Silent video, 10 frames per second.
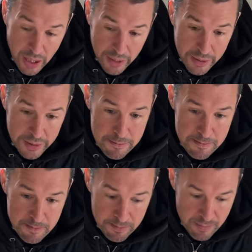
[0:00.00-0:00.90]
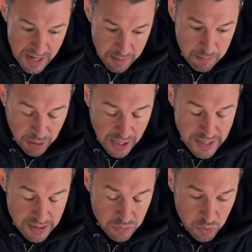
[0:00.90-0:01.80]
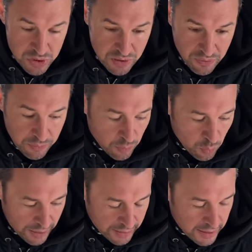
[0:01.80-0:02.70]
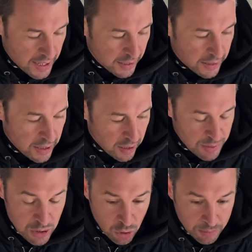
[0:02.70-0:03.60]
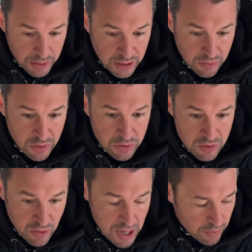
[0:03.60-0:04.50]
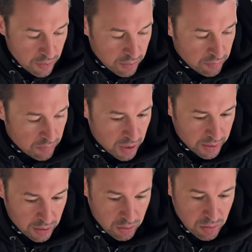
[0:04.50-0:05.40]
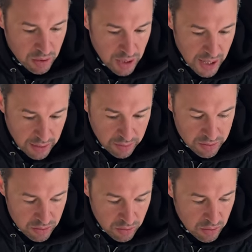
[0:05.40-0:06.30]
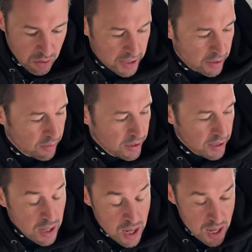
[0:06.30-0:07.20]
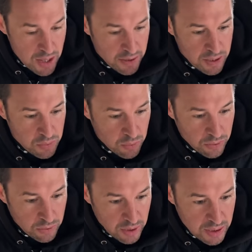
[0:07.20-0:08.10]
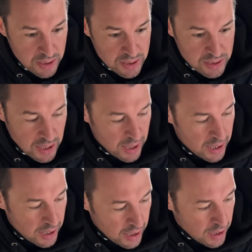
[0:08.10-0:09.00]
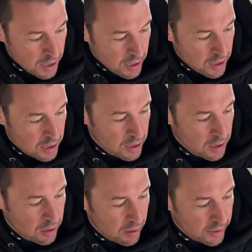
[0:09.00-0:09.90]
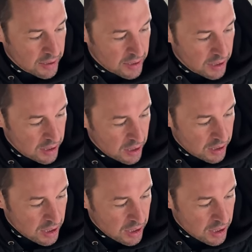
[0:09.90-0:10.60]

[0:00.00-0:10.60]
um, in place once you've whacked the nail in. I mean, normally you'd have used a round like nail that's not conic or anything. This one is, uh, like I say, it